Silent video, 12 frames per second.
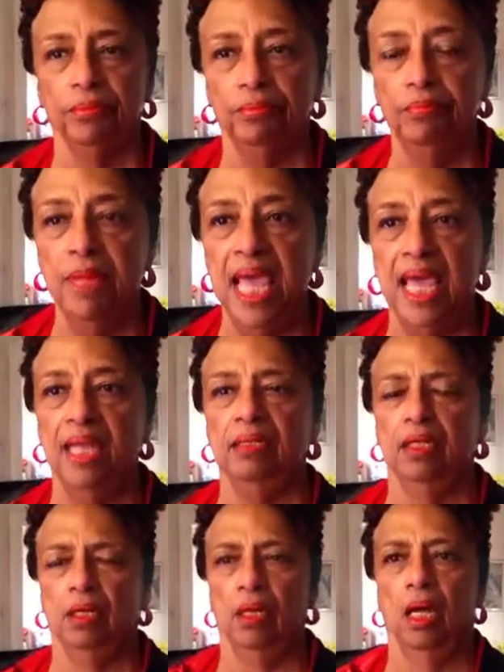men
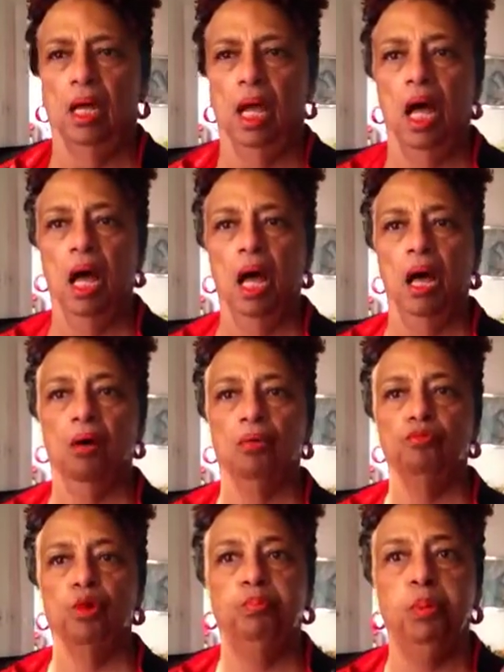
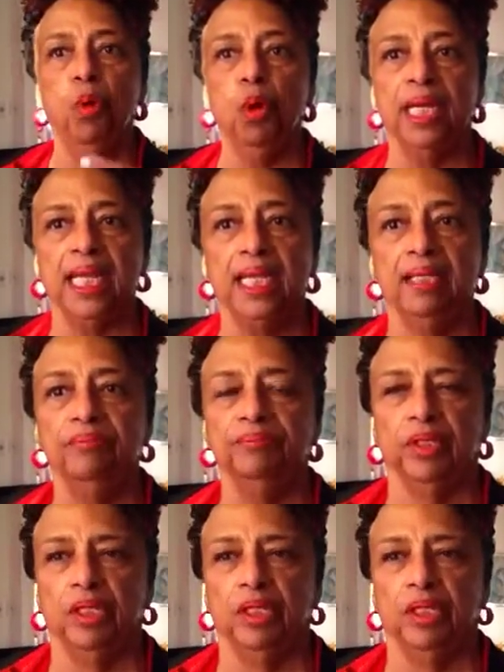reporting